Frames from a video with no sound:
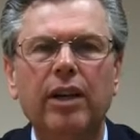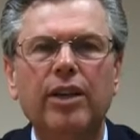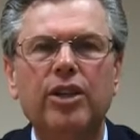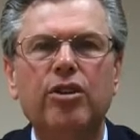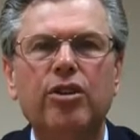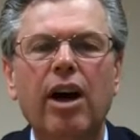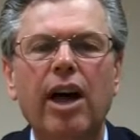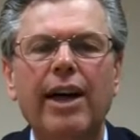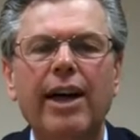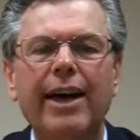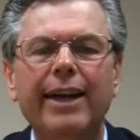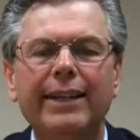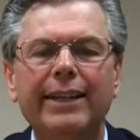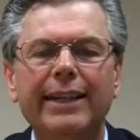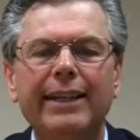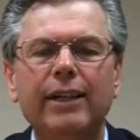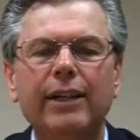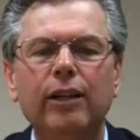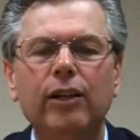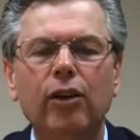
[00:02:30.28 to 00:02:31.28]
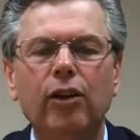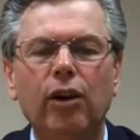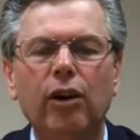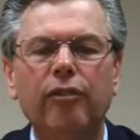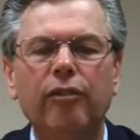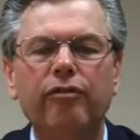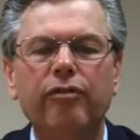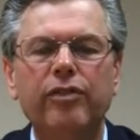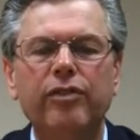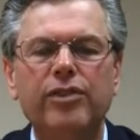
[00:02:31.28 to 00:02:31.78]
Try and kill
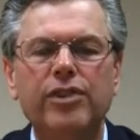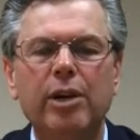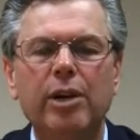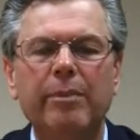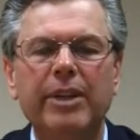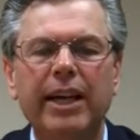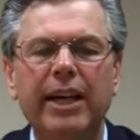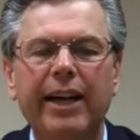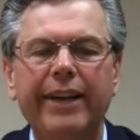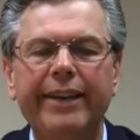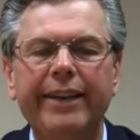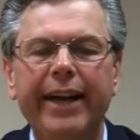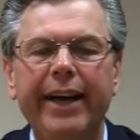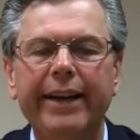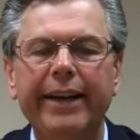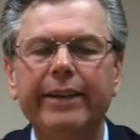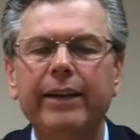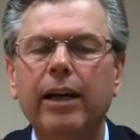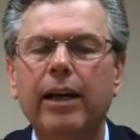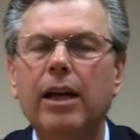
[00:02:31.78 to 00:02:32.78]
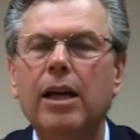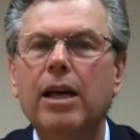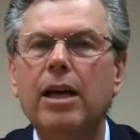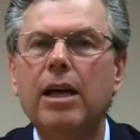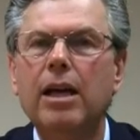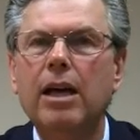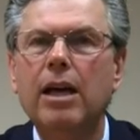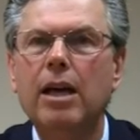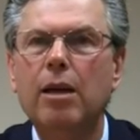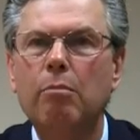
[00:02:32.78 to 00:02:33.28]
off some of that debt.
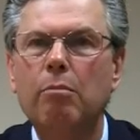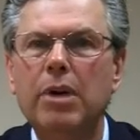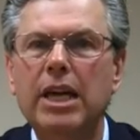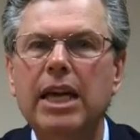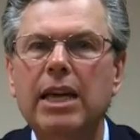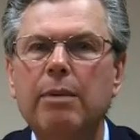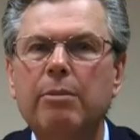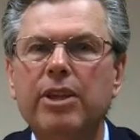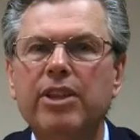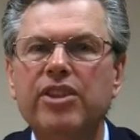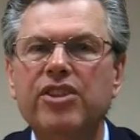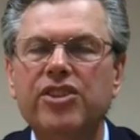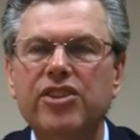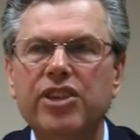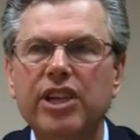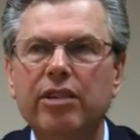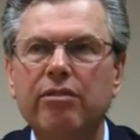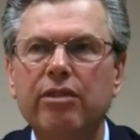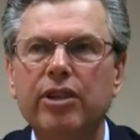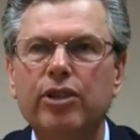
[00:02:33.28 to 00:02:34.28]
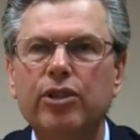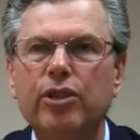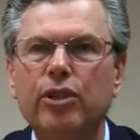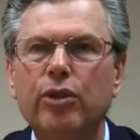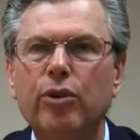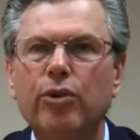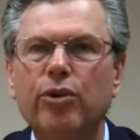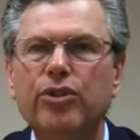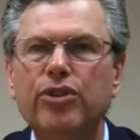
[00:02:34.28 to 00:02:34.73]
It may be the secret to your